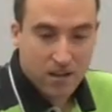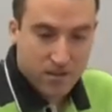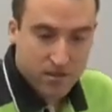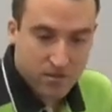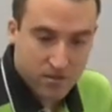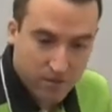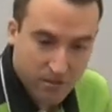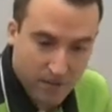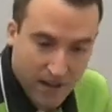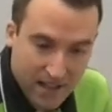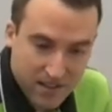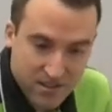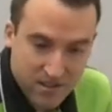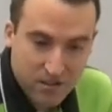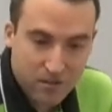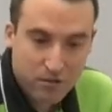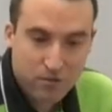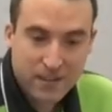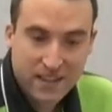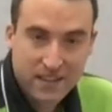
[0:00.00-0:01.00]
So you
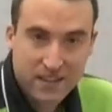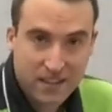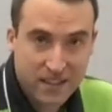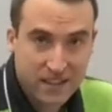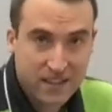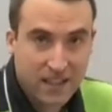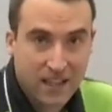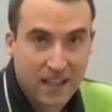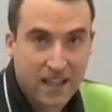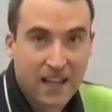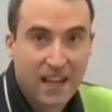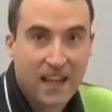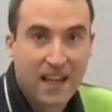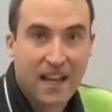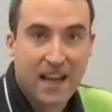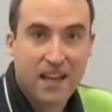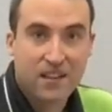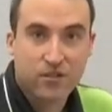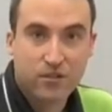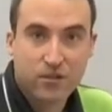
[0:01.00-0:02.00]
accelerate
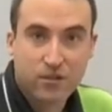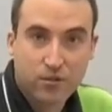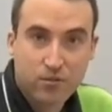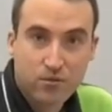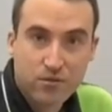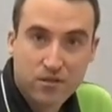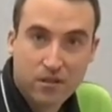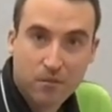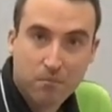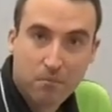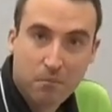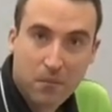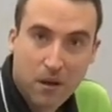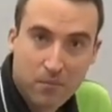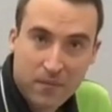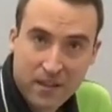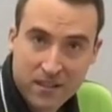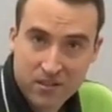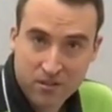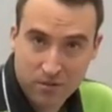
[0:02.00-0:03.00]
it and you use the
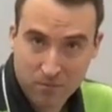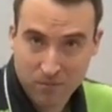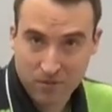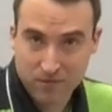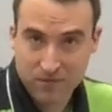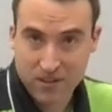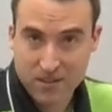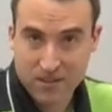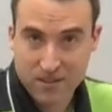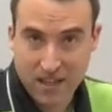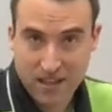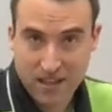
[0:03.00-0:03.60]
momentum of this